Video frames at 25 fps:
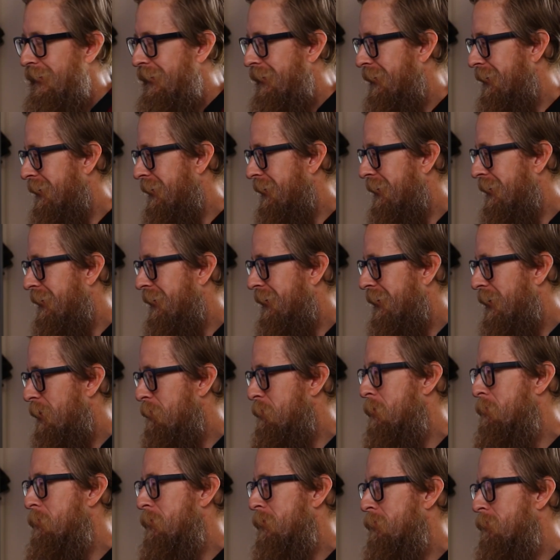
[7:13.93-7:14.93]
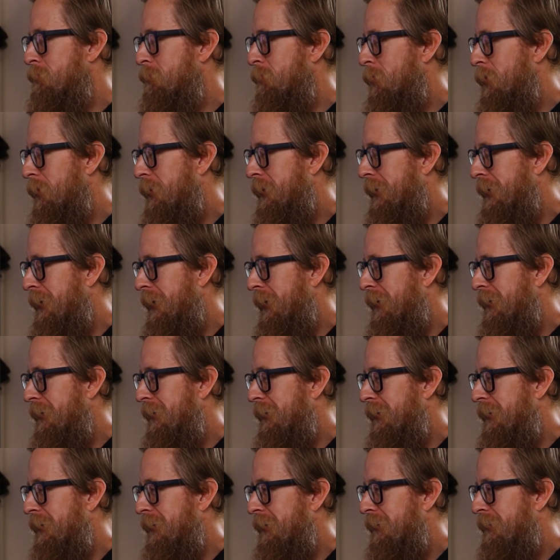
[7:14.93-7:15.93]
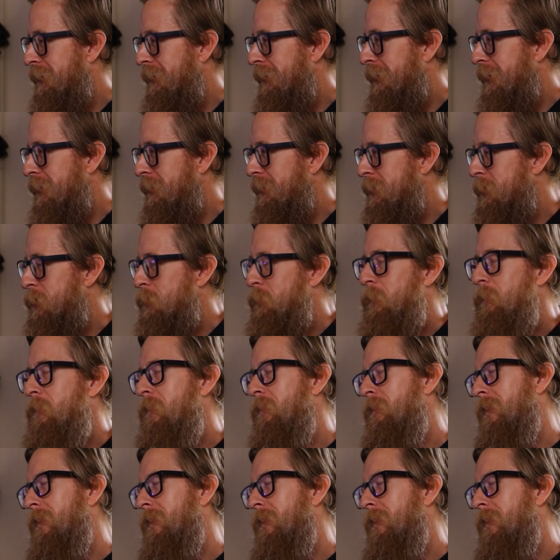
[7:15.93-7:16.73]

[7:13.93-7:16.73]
I remember working at this